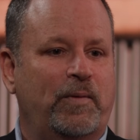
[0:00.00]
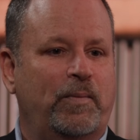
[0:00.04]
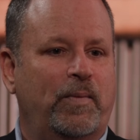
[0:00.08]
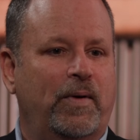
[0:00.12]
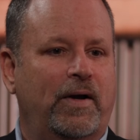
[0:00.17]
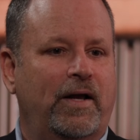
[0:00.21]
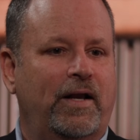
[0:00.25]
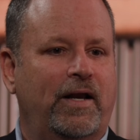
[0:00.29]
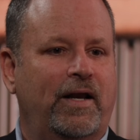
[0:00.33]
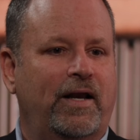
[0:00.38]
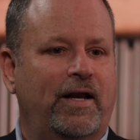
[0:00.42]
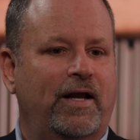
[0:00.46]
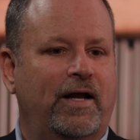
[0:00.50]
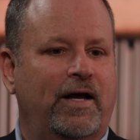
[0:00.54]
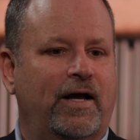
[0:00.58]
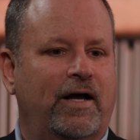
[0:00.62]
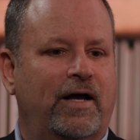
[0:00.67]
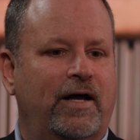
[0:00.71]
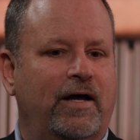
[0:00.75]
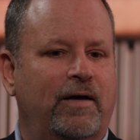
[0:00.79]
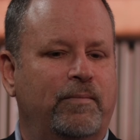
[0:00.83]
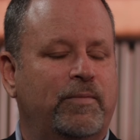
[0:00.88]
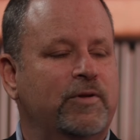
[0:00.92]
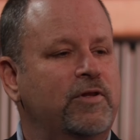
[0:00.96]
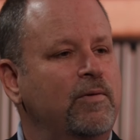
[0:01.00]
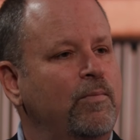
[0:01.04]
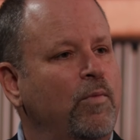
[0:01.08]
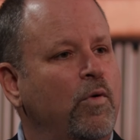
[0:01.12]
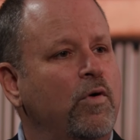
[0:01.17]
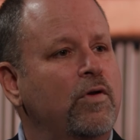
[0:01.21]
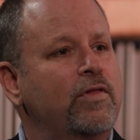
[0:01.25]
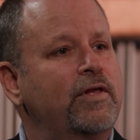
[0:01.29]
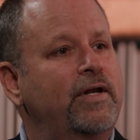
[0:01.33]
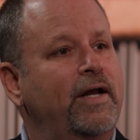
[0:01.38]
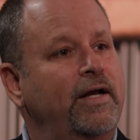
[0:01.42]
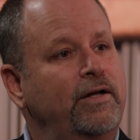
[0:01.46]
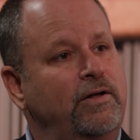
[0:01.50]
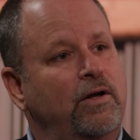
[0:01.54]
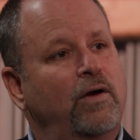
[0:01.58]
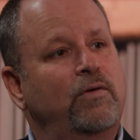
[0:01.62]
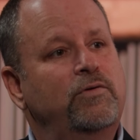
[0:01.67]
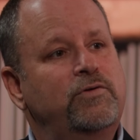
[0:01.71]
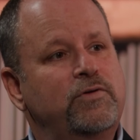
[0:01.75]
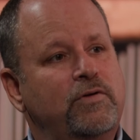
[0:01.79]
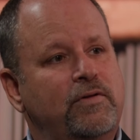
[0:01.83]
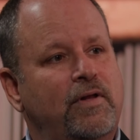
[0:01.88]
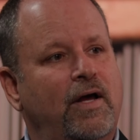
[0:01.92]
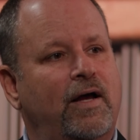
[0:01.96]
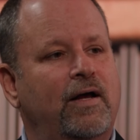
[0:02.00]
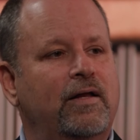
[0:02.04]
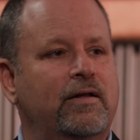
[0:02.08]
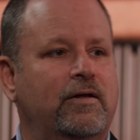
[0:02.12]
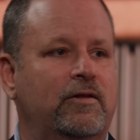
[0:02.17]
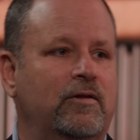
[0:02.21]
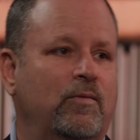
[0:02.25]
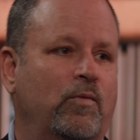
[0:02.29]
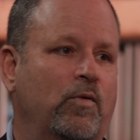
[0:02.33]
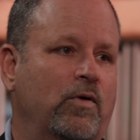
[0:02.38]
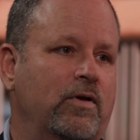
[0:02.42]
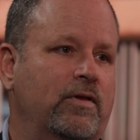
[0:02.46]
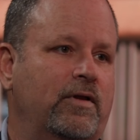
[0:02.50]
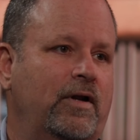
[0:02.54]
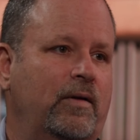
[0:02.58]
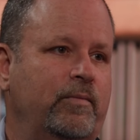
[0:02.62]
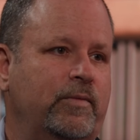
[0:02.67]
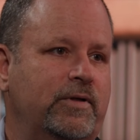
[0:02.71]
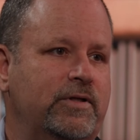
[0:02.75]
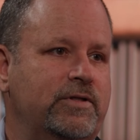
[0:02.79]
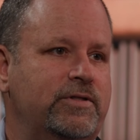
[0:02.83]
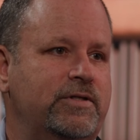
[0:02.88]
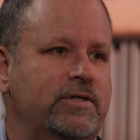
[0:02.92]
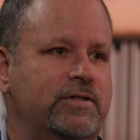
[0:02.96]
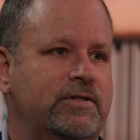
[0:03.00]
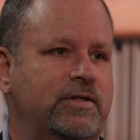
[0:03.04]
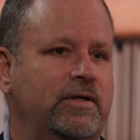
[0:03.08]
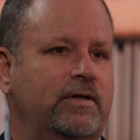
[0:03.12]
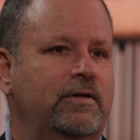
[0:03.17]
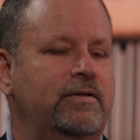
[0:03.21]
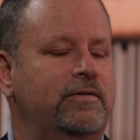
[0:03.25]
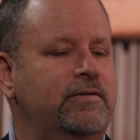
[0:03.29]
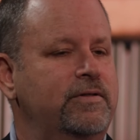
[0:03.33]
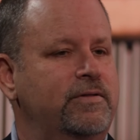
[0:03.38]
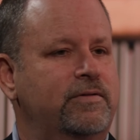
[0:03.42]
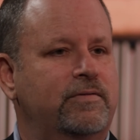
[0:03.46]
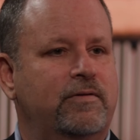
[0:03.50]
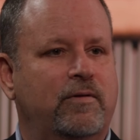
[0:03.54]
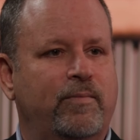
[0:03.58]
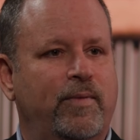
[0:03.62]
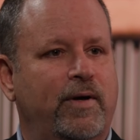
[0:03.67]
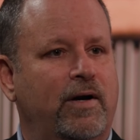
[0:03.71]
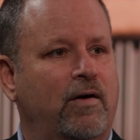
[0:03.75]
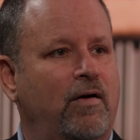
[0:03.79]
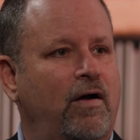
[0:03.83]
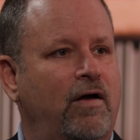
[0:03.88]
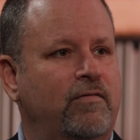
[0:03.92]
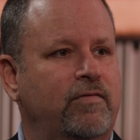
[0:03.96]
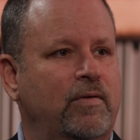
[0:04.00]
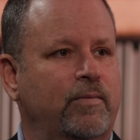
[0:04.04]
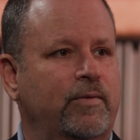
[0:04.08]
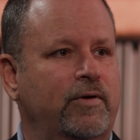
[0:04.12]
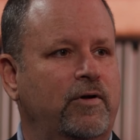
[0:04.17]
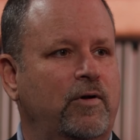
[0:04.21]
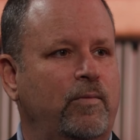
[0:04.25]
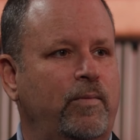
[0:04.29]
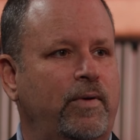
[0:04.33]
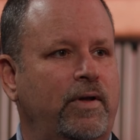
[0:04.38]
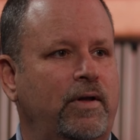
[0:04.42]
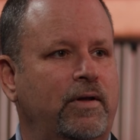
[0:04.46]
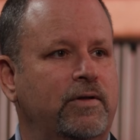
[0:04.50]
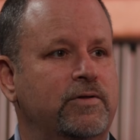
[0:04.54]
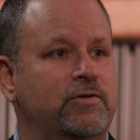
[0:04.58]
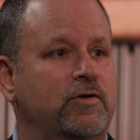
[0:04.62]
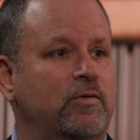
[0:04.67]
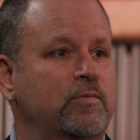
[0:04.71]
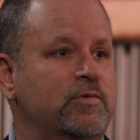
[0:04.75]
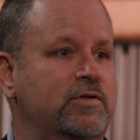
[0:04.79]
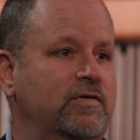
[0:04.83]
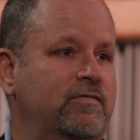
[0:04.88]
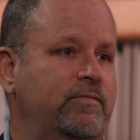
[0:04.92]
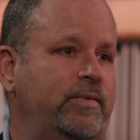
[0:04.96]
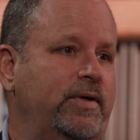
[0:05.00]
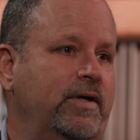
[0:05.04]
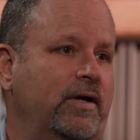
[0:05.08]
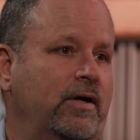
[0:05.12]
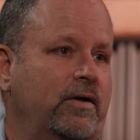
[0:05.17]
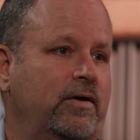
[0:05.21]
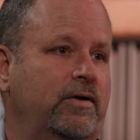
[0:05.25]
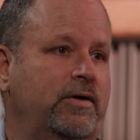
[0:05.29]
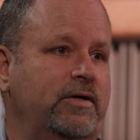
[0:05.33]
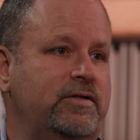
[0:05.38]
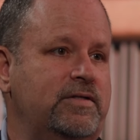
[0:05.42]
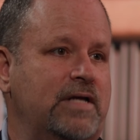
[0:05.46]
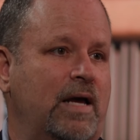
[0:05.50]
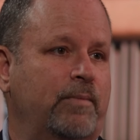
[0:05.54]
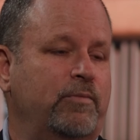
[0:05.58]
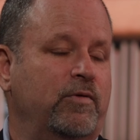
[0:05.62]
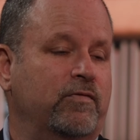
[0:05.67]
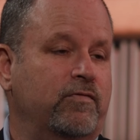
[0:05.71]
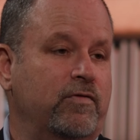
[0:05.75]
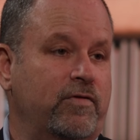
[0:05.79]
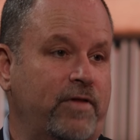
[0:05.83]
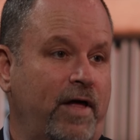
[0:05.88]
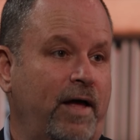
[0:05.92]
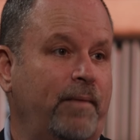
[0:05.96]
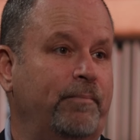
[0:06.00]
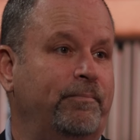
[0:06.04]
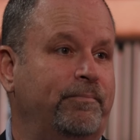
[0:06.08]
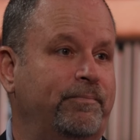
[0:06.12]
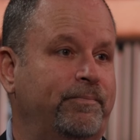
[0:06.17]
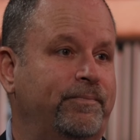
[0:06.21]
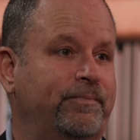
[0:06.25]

it, but the more that I don't do that and the more that I'm consistent, just the better off I'm going to be in terms of being a good example for them.